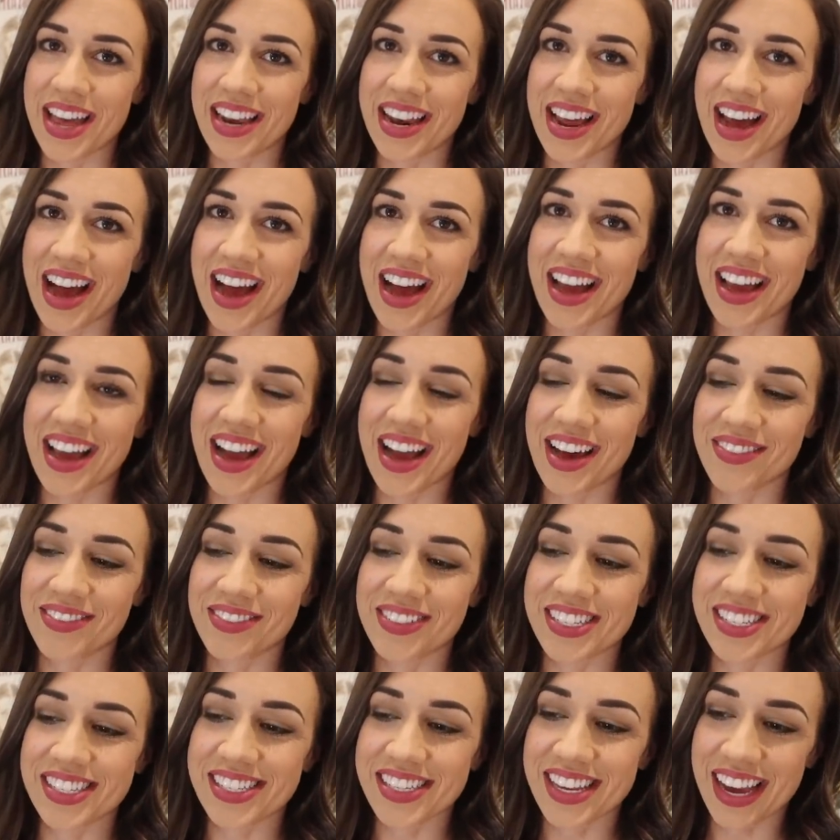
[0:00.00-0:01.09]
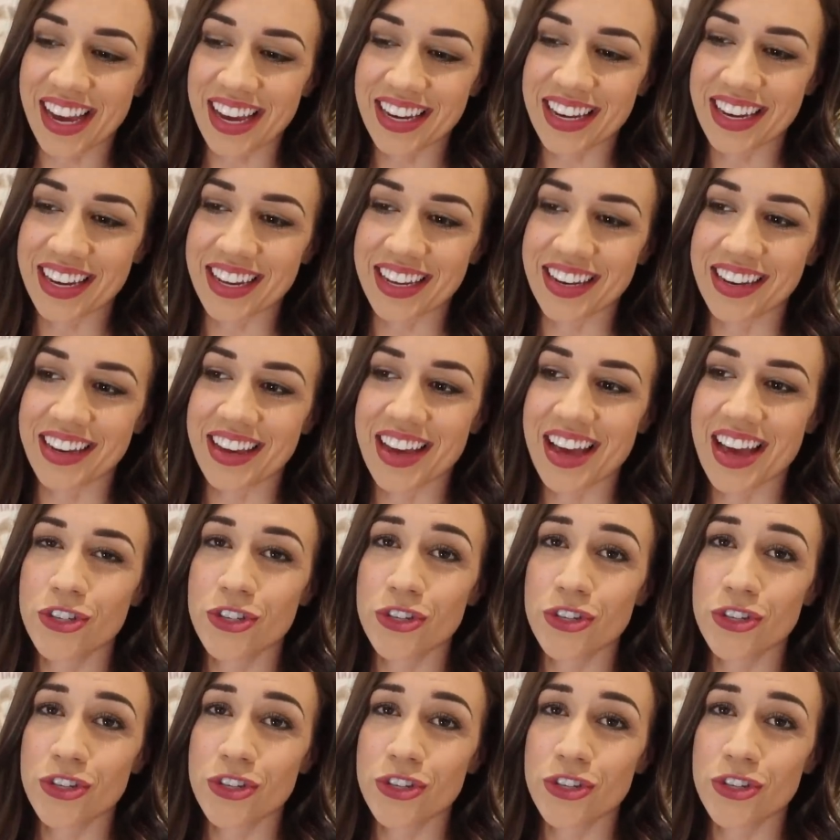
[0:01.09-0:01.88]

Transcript: and I have decided